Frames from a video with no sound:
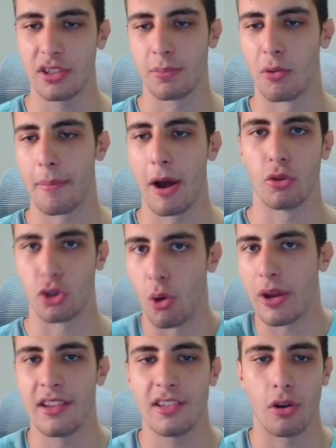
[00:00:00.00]
It's more about
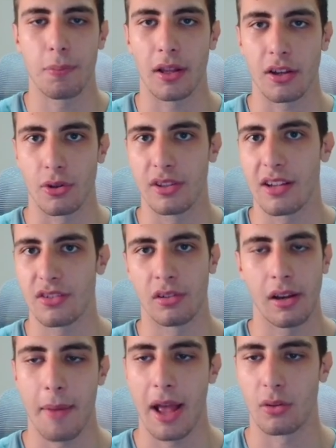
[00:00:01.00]
showcasing your product. So it doesn't
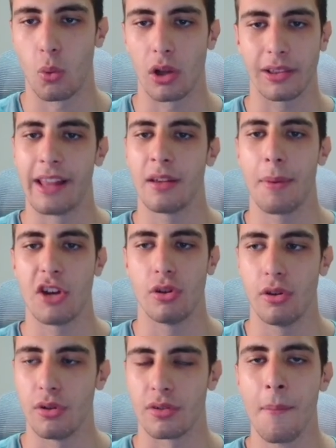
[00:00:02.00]
really matter what landing page you
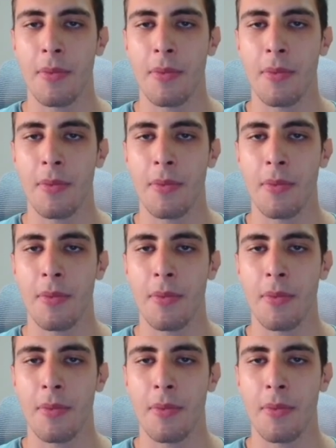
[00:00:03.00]
use.